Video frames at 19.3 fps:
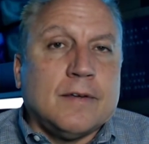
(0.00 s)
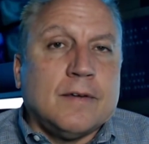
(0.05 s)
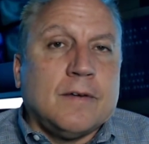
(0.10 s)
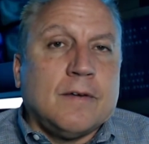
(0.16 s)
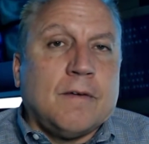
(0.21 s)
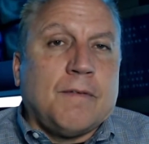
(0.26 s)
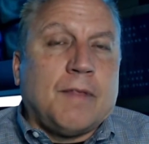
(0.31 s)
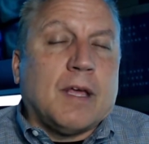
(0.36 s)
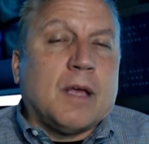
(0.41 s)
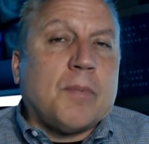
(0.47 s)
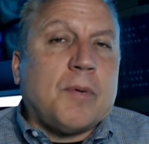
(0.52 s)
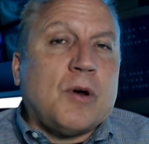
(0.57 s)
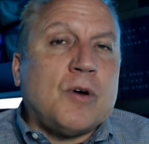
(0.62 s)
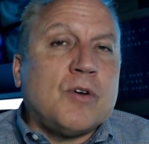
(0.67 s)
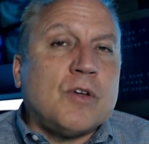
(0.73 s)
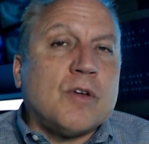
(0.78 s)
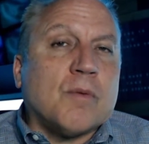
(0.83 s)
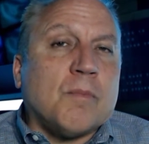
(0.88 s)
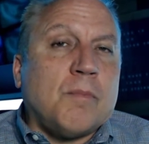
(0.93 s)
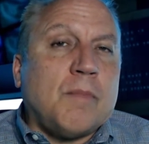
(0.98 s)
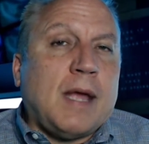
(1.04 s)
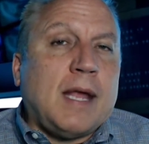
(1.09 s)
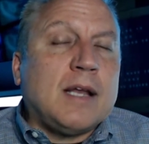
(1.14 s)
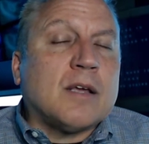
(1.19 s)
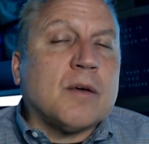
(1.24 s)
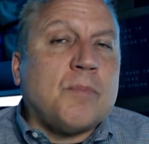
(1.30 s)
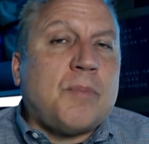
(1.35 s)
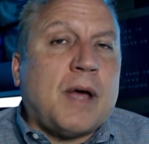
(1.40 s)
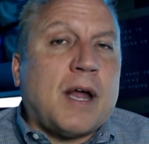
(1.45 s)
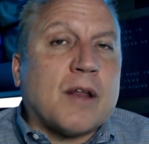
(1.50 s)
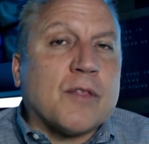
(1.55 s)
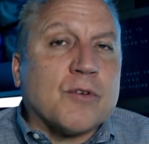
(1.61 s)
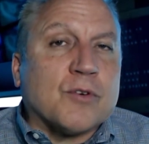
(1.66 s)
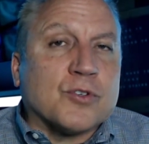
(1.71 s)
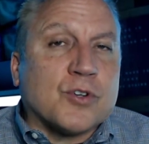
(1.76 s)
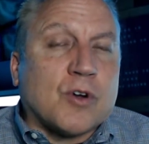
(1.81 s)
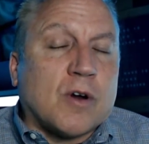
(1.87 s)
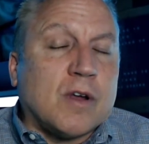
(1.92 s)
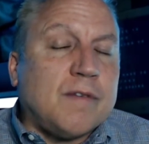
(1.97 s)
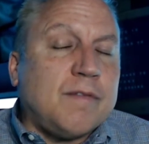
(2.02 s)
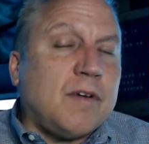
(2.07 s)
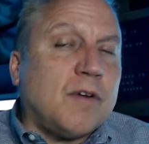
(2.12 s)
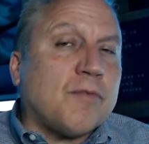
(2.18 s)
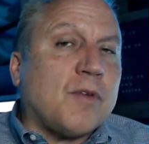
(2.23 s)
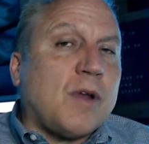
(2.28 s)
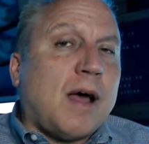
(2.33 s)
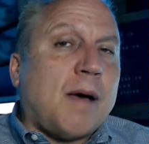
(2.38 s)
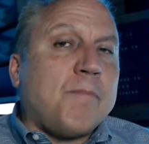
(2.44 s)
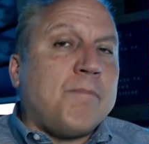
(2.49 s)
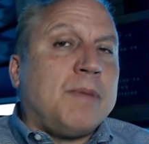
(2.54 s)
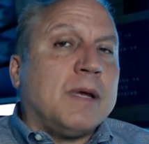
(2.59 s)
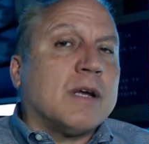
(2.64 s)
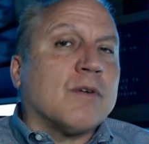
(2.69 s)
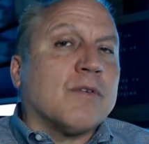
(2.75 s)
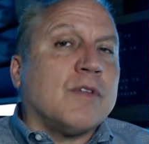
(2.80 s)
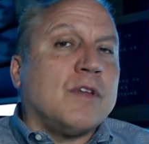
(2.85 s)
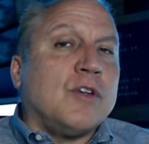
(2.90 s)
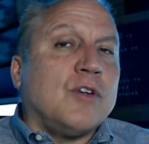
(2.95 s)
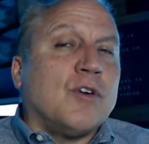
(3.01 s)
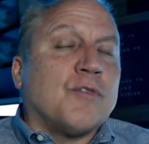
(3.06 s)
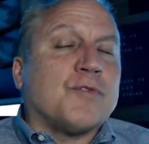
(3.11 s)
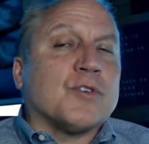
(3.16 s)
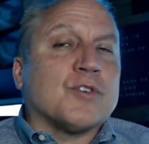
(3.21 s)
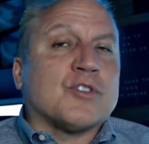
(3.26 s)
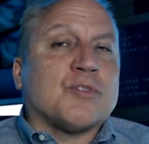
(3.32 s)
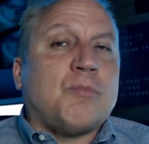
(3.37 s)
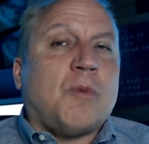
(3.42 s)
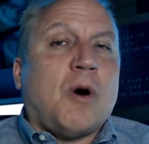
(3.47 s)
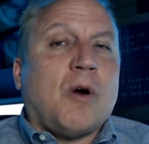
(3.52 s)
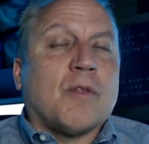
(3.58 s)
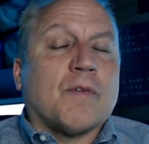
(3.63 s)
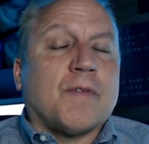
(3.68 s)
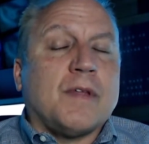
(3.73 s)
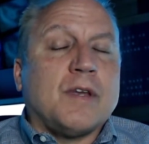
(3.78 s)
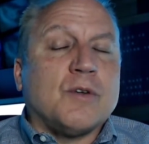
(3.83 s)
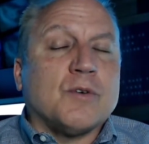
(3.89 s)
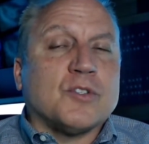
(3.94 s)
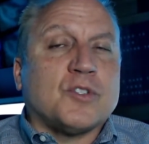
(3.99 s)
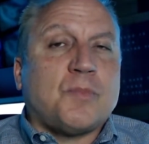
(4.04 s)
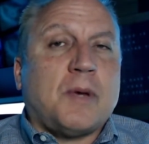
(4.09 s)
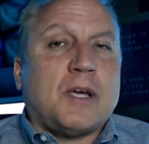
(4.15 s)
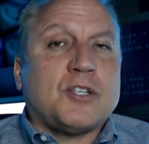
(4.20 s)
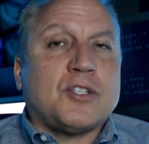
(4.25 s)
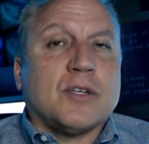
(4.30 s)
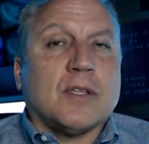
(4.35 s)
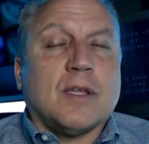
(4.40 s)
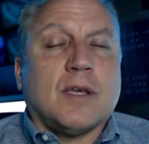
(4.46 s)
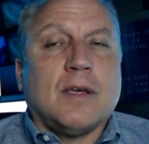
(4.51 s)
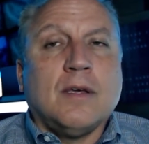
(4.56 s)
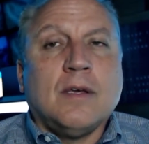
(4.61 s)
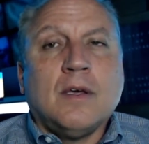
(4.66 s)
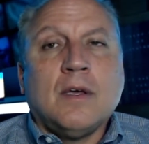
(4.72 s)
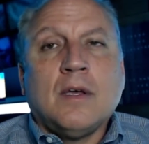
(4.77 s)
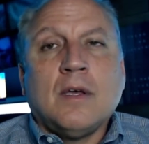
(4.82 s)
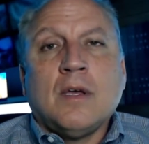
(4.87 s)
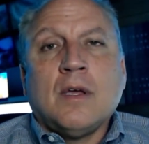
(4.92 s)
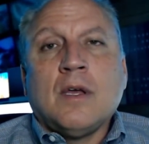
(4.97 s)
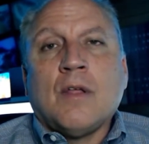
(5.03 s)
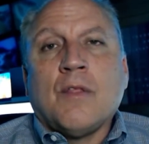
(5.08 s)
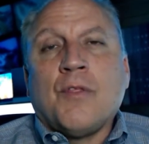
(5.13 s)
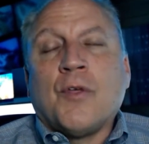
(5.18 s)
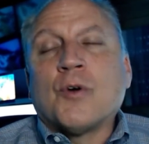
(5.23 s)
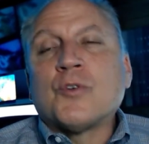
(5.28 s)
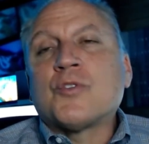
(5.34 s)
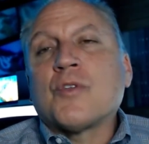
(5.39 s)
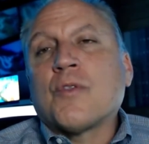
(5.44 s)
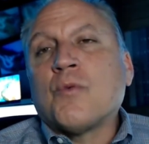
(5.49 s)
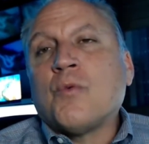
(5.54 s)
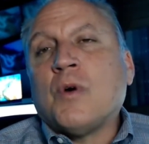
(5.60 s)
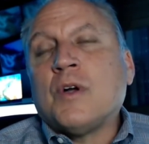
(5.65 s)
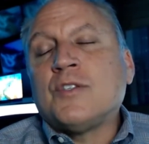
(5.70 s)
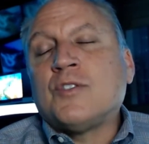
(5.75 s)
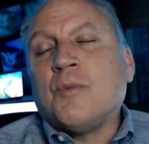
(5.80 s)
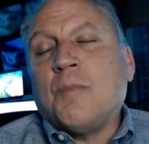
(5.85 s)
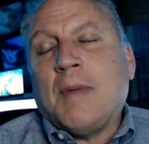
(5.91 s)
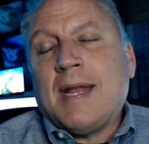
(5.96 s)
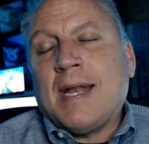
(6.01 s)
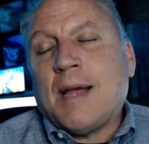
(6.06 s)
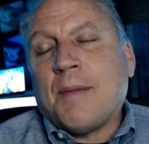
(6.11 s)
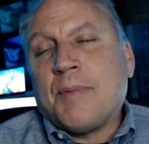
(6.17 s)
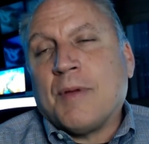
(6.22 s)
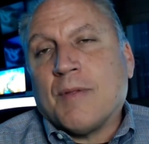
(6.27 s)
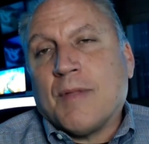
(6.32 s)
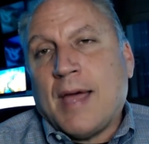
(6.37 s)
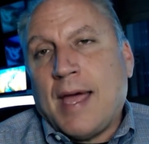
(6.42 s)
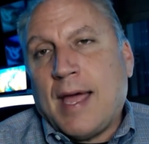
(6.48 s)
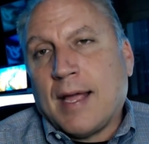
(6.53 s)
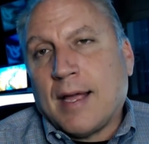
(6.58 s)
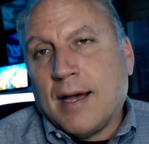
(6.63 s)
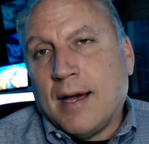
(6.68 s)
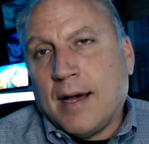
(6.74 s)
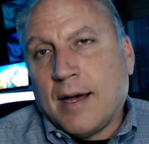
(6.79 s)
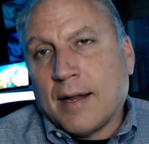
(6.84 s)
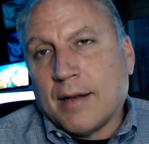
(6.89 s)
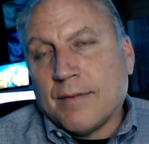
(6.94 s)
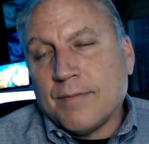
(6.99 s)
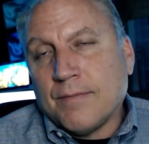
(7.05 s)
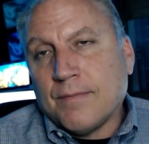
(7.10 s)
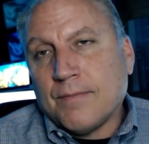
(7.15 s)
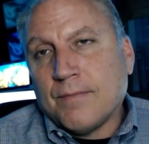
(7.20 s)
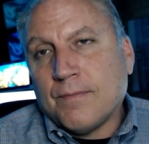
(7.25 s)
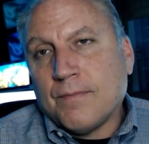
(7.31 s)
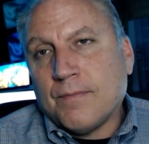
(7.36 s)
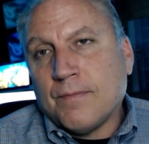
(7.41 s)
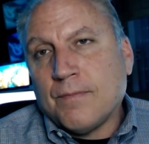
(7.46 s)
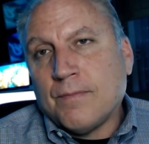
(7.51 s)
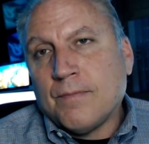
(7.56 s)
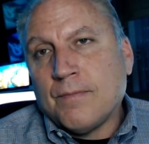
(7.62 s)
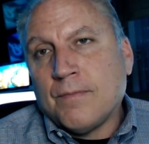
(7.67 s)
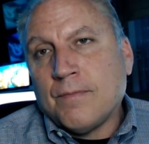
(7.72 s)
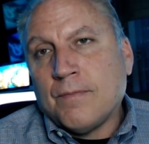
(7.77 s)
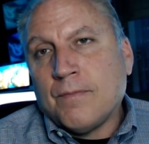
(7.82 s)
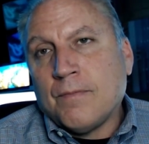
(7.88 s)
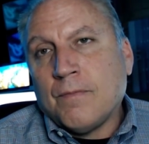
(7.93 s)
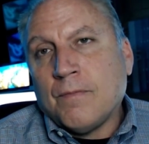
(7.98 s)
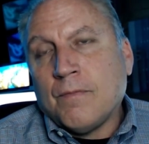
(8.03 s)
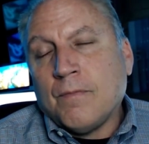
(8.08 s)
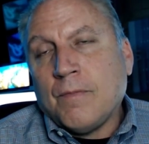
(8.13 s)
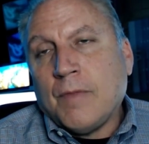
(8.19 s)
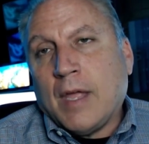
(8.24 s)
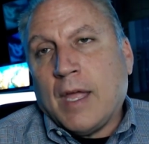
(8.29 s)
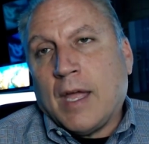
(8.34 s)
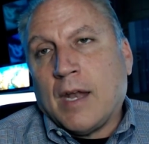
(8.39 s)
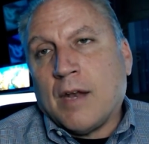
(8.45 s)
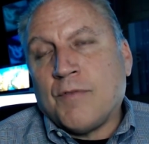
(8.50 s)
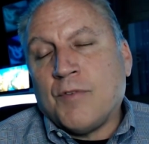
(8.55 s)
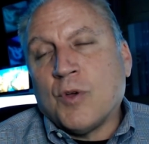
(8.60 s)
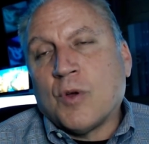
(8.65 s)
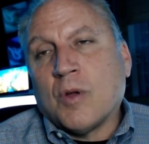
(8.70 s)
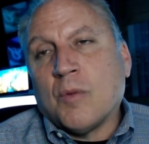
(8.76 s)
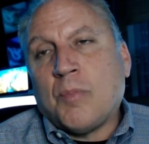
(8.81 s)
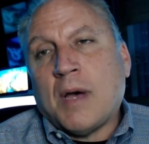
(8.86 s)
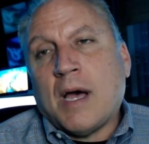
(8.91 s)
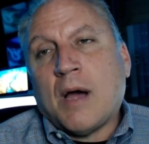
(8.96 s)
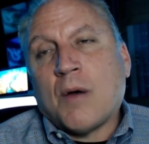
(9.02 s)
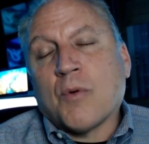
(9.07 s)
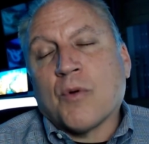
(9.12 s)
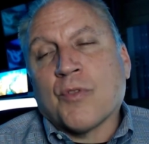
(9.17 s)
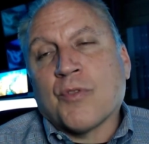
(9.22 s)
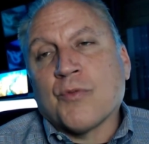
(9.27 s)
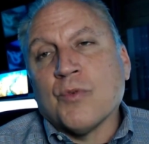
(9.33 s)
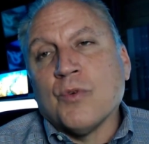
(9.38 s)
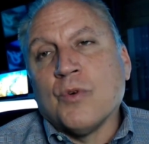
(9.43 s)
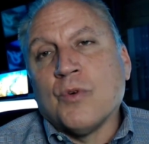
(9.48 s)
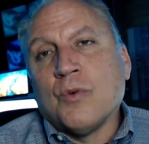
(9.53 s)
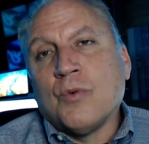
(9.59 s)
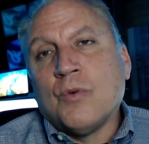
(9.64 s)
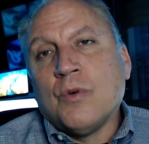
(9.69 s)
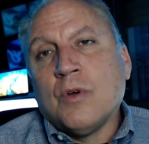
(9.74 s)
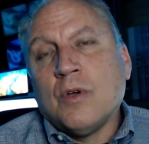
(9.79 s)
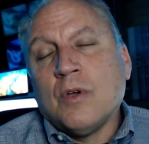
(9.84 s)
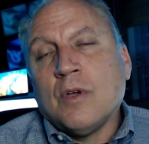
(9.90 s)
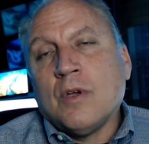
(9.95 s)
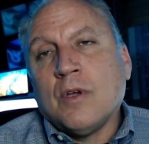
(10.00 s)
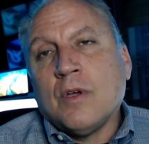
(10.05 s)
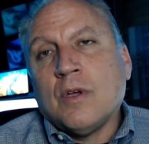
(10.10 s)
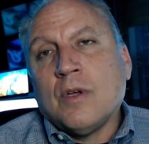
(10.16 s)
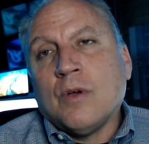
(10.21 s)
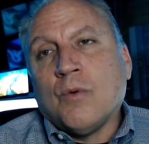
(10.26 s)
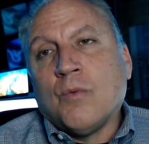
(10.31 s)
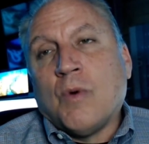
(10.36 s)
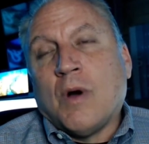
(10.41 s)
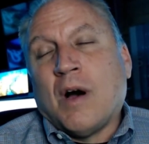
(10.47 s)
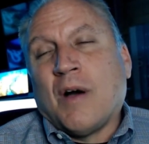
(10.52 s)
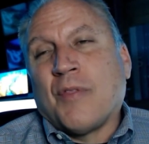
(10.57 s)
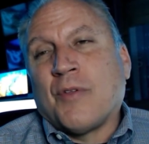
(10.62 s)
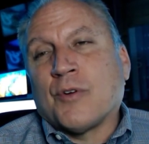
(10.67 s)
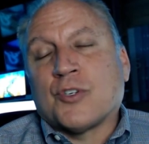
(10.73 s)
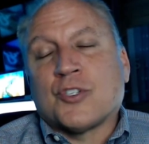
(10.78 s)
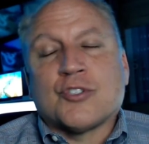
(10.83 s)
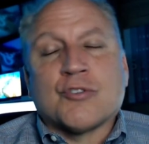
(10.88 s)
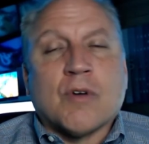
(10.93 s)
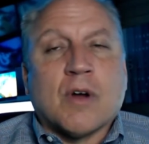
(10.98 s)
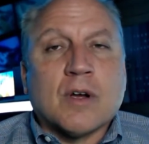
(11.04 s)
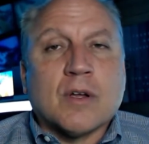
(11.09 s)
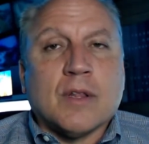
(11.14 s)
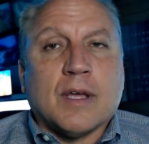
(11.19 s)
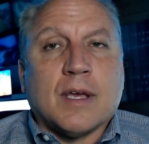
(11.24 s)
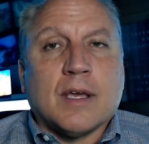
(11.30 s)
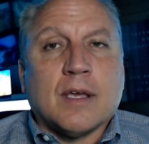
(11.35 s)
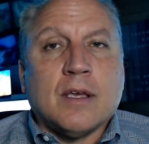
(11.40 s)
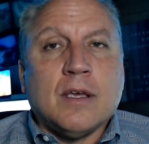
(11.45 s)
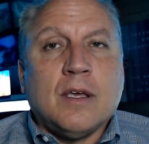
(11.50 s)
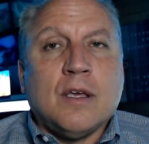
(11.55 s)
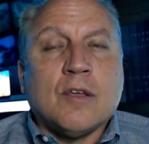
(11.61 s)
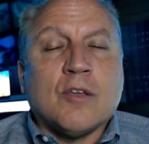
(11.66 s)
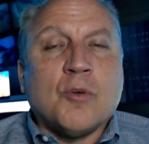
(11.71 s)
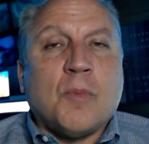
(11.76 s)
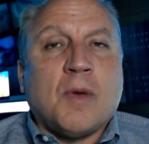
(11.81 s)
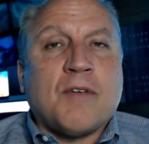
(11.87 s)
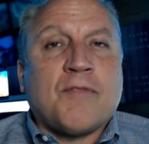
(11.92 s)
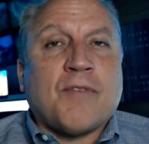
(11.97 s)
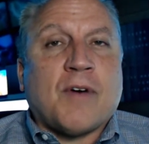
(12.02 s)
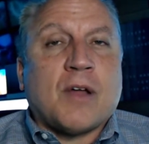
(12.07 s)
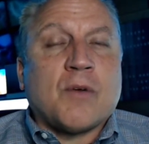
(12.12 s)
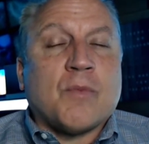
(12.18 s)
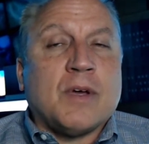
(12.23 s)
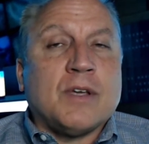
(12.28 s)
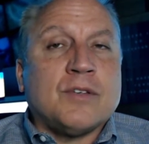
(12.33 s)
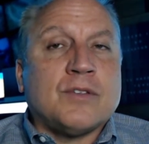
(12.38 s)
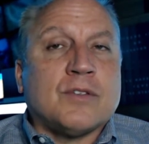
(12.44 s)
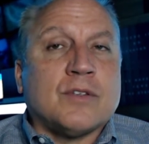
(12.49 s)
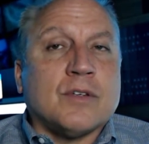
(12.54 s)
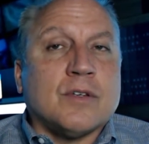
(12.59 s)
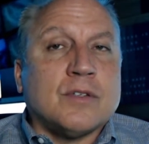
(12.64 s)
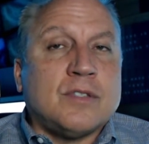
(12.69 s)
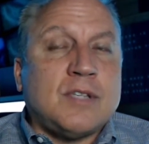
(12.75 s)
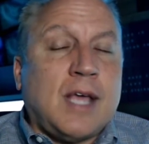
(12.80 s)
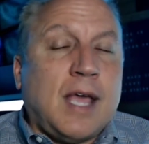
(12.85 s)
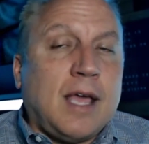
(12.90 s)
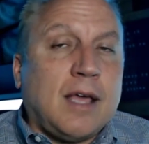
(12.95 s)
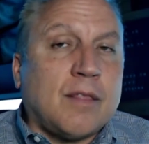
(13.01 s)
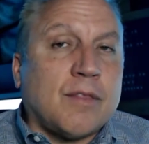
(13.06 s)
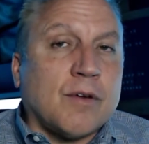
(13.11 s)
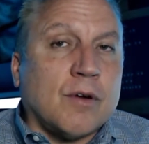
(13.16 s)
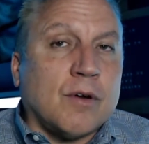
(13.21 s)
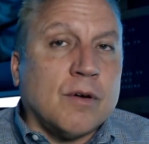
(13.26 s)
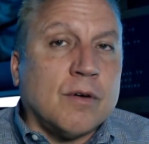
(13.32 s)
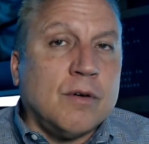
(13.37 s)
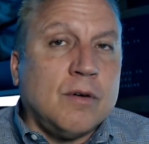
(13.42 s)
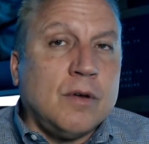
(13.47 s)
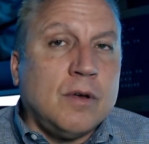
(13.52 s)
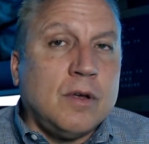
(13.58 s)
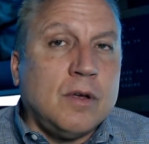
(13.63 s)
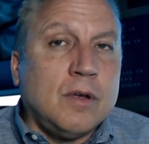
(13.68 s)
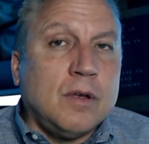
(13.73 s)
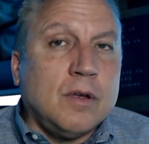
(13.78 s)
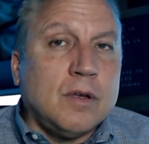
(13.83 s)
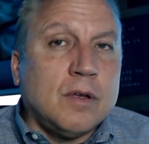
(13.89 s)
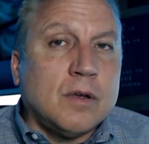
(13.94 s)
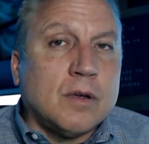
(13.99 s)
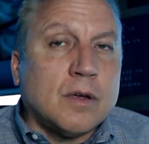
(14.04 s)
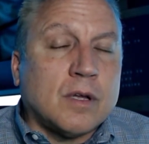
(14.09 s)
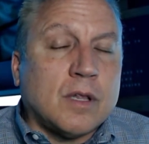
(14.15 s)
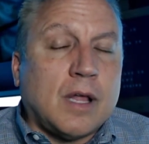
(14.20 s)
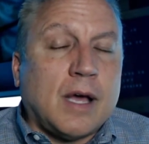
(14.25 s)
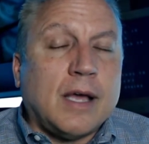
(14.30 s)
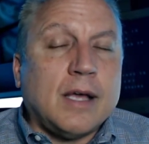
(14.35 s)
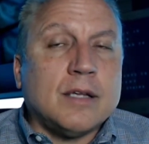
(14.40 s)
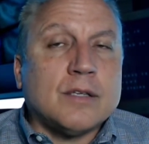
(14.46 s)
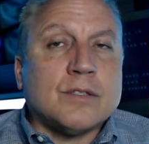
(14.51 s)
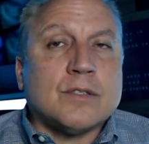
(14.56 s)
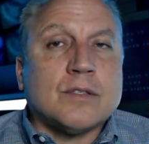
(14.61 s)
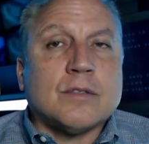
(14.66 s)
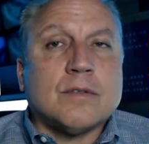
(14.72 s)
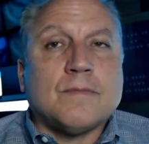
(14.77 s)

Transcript: Think about who your main competitors are, even if they're not bigger than you, if they're smaller than you, especially. Those are the ones who may not be able to hang on. And if you can power through while they're struggling, you may find ways to take their clients,